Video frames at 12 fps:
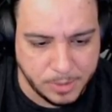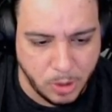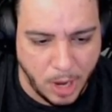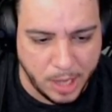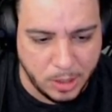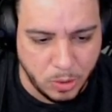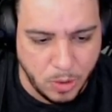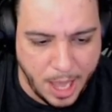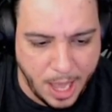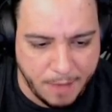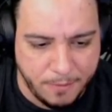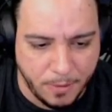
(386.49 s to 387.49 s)
So I do
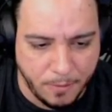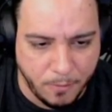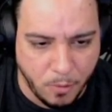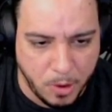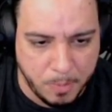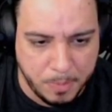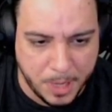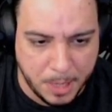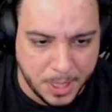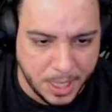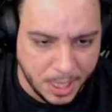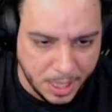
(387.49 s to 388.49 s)
have for
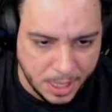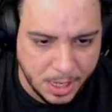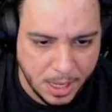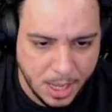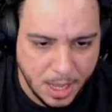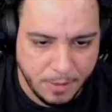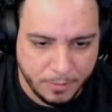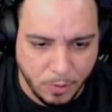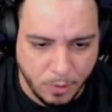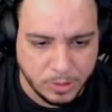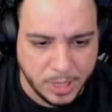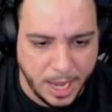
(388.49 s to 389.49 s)
PvE,
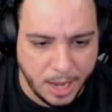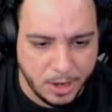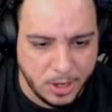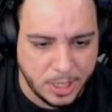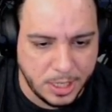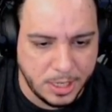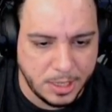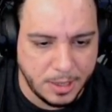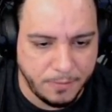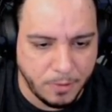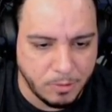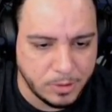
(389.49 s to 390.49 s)
Photon Energy,
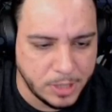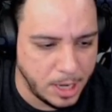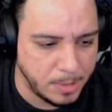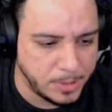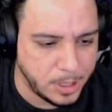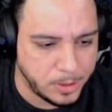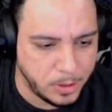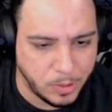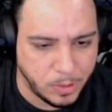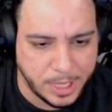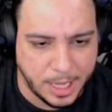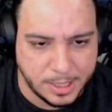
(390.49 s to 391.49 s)
the Photon Absorption
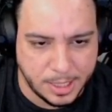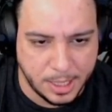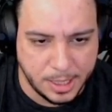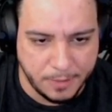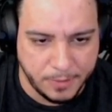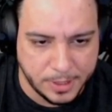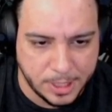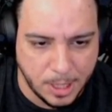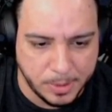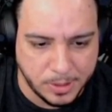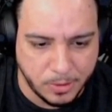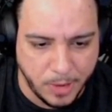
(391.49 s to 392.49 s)
works against the defense
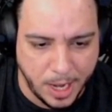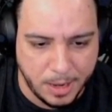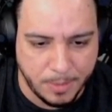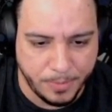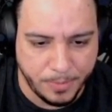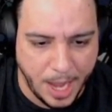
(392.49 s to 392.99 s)
up, it's great.